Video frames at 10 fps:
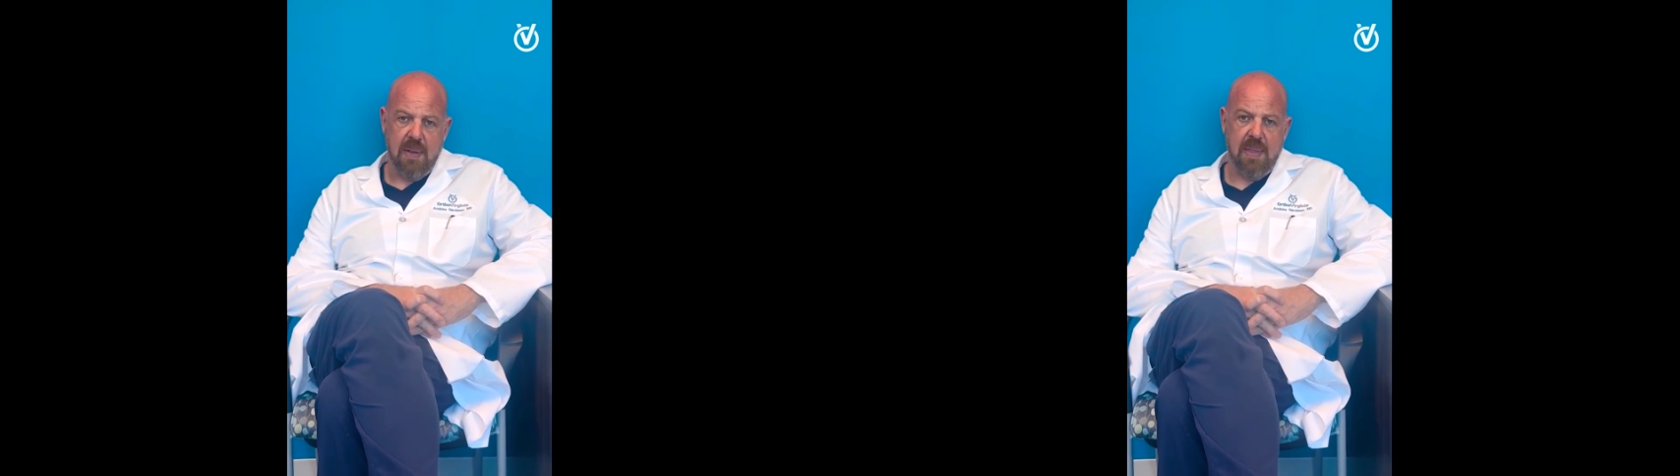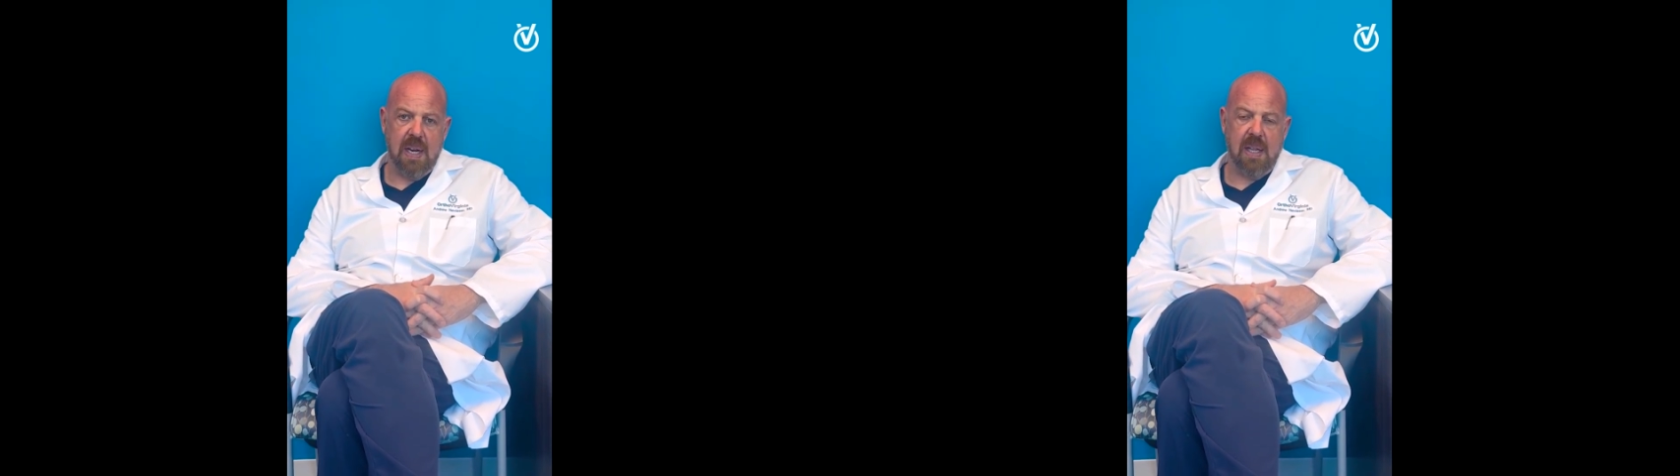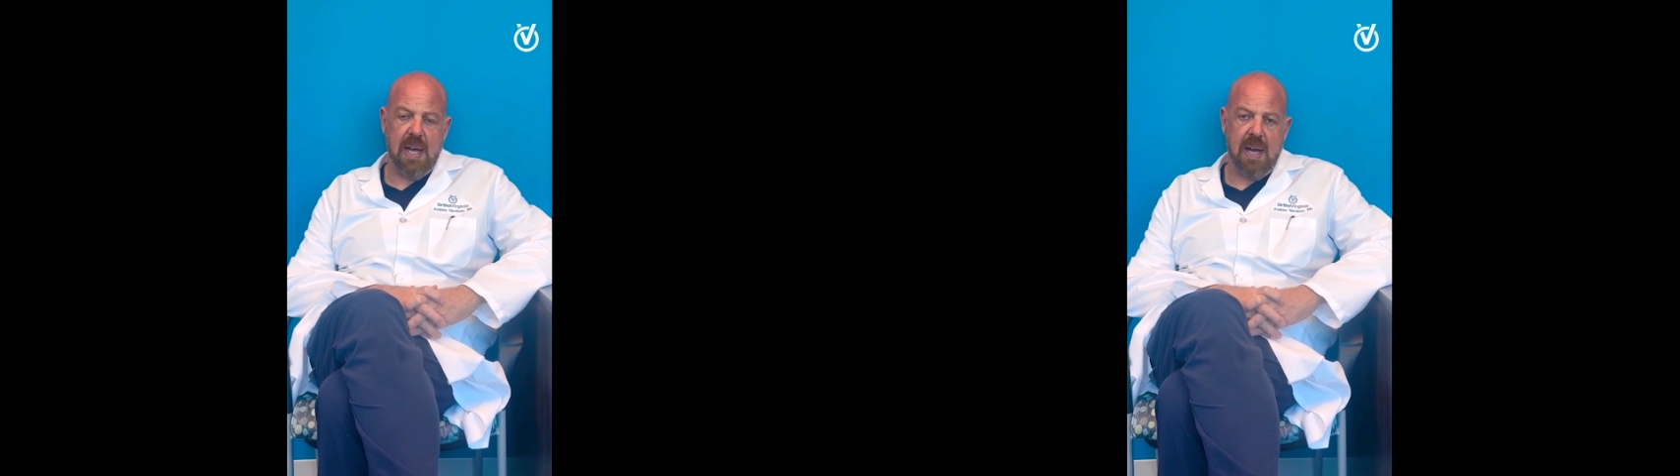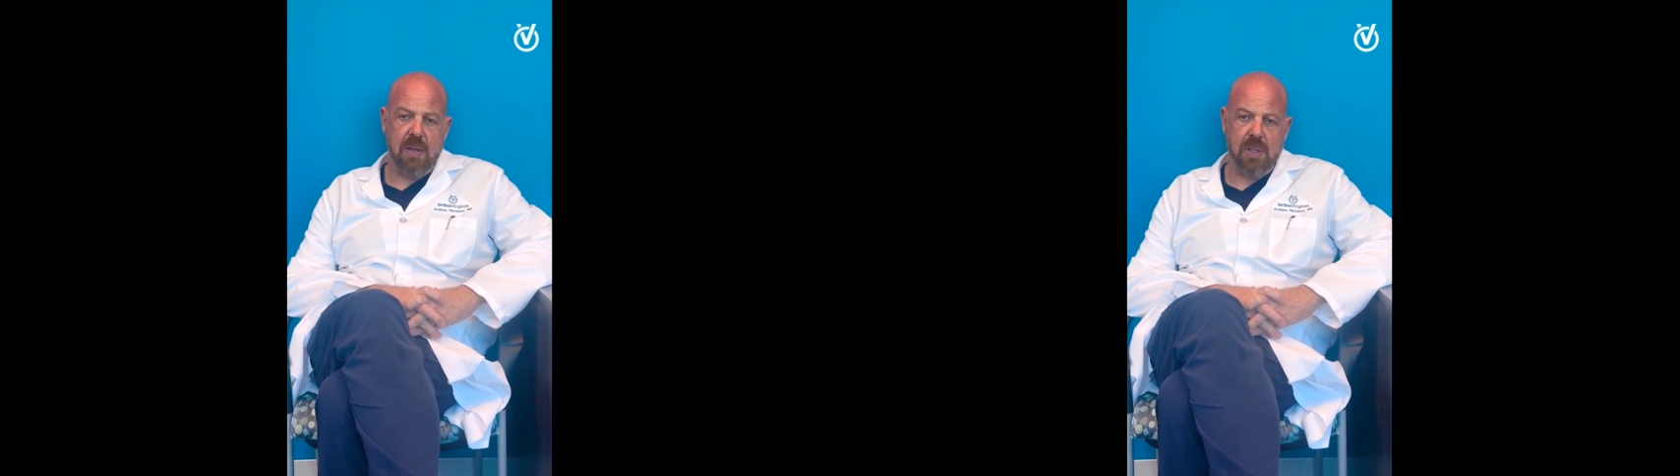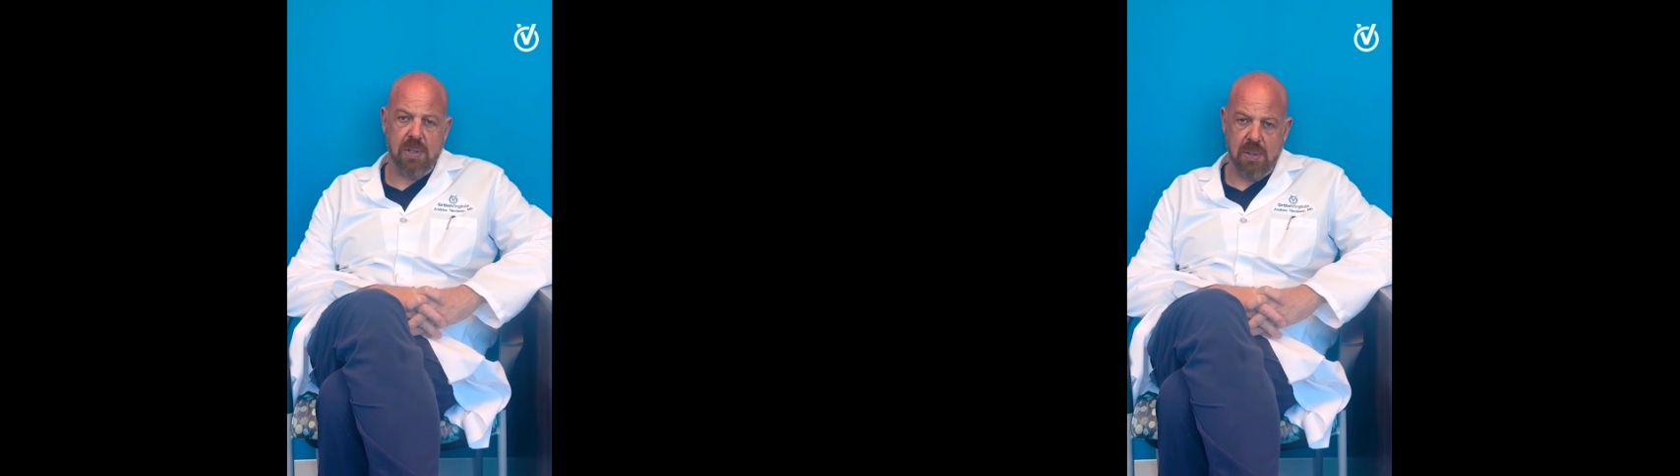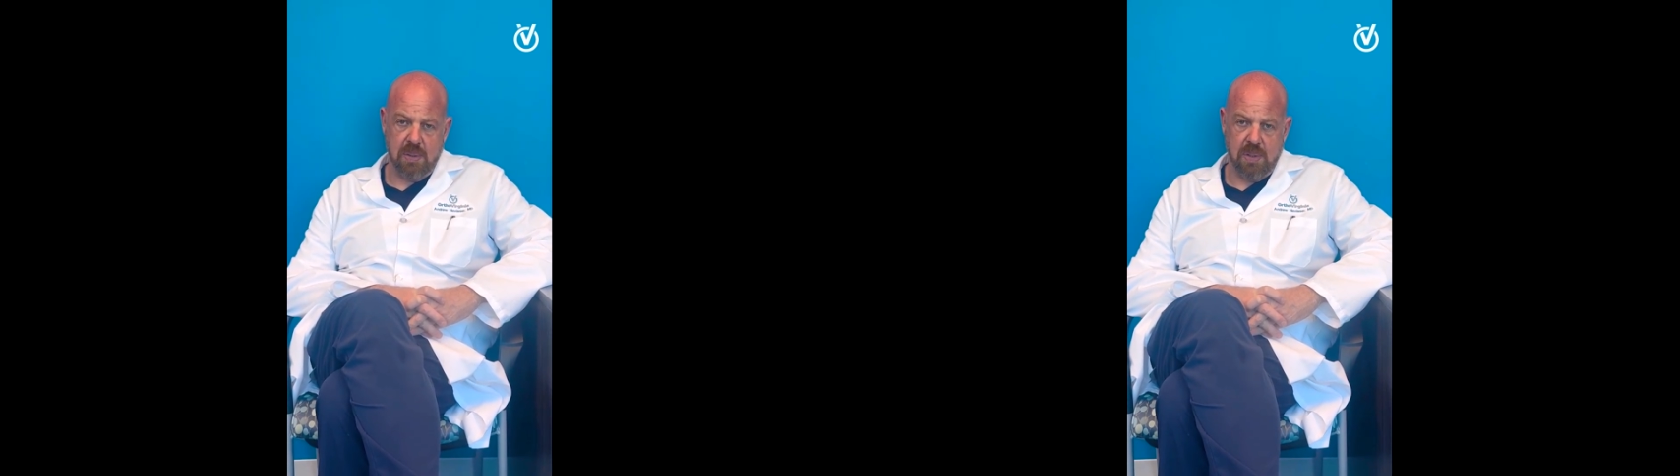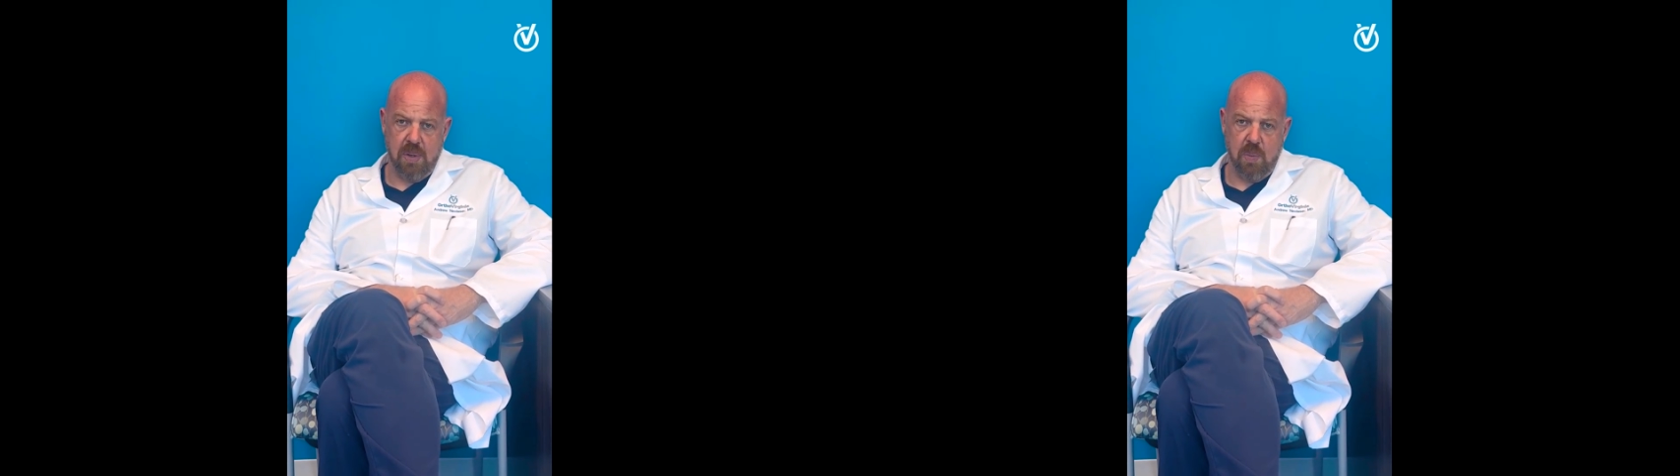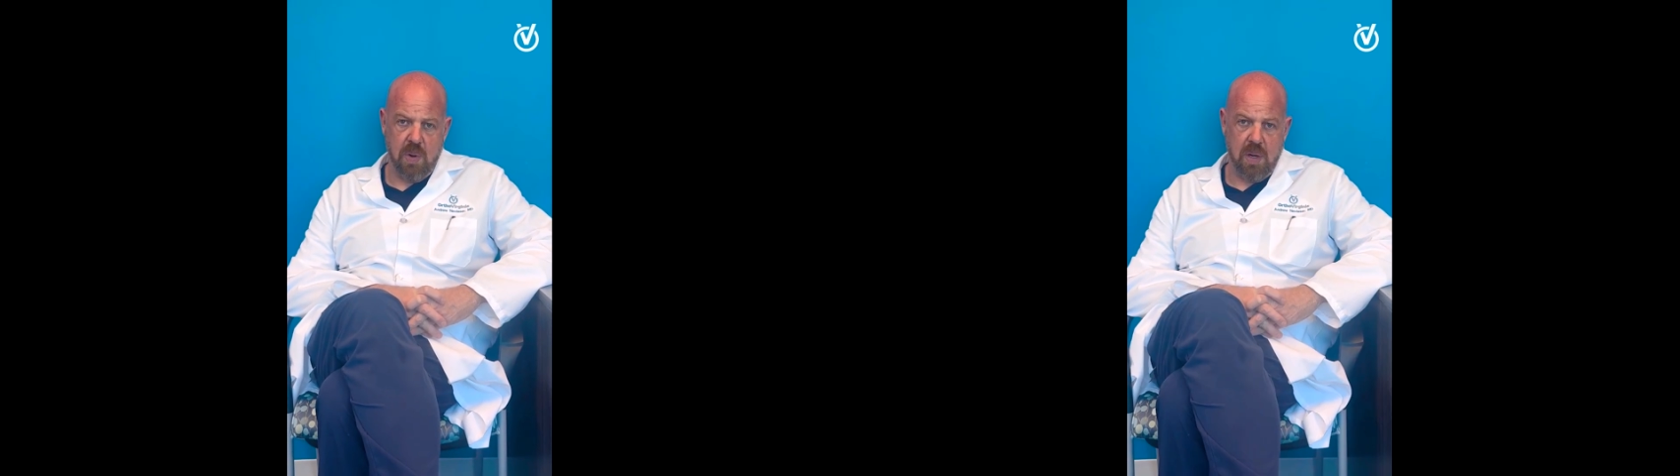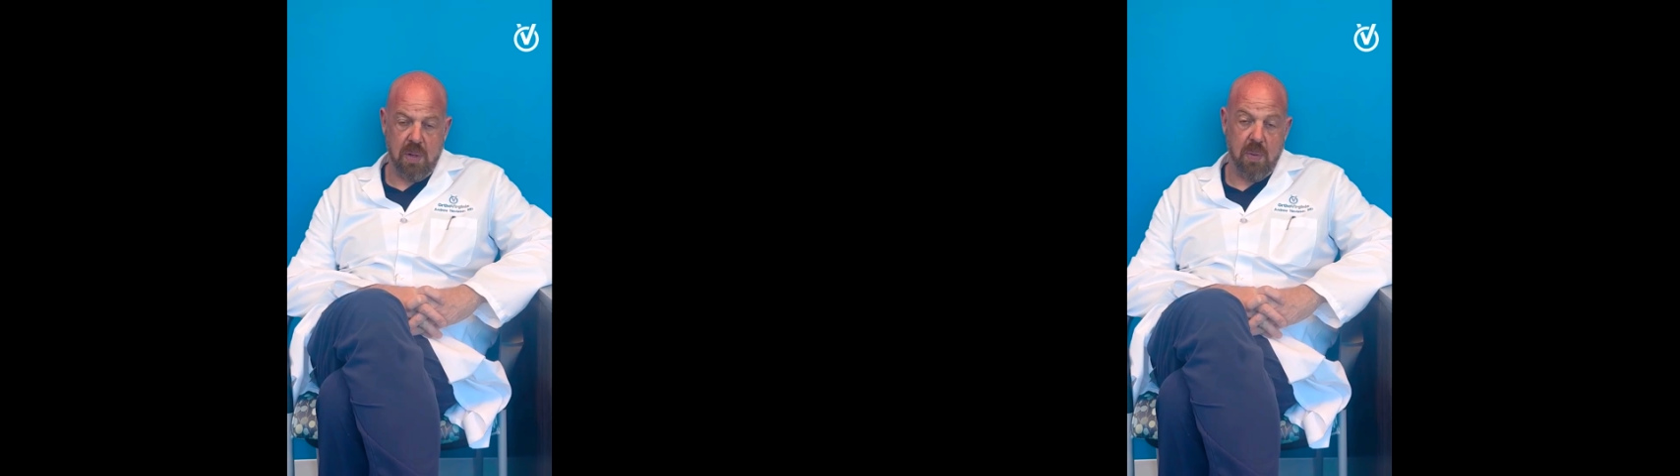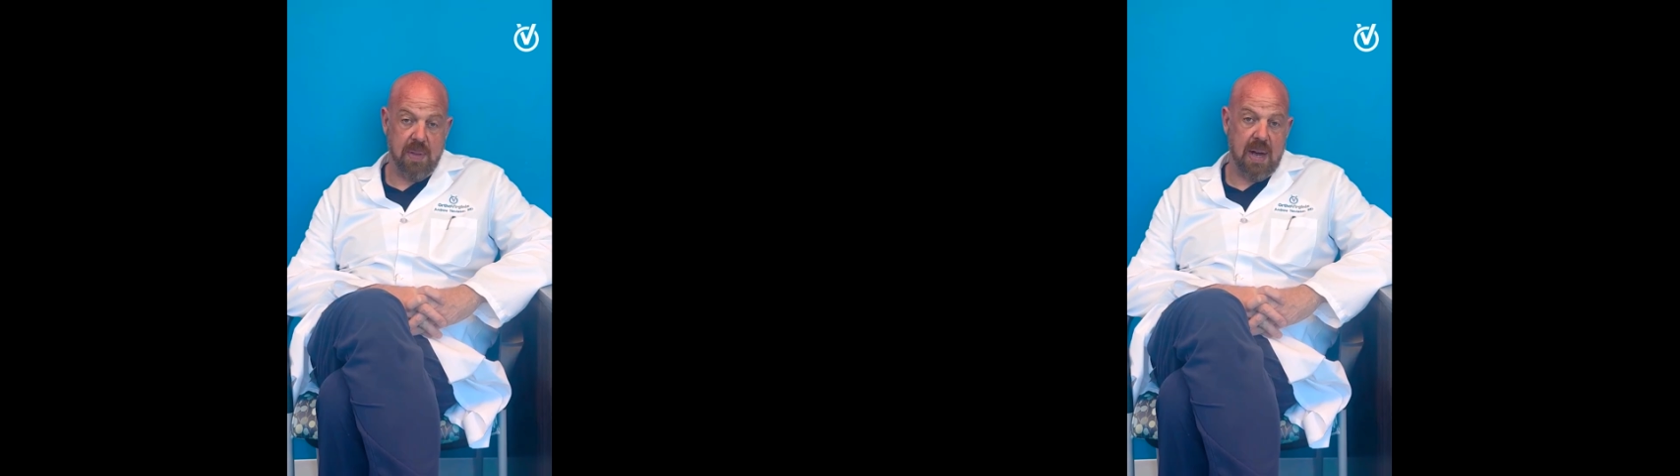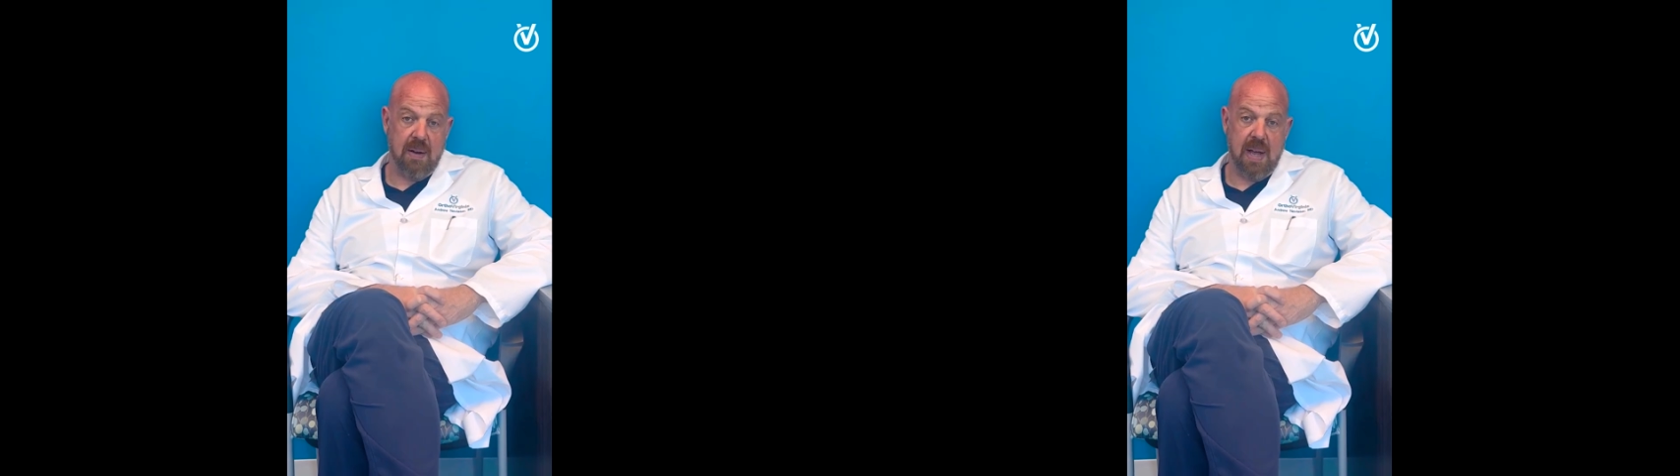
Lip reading: that allow your shoulder to work without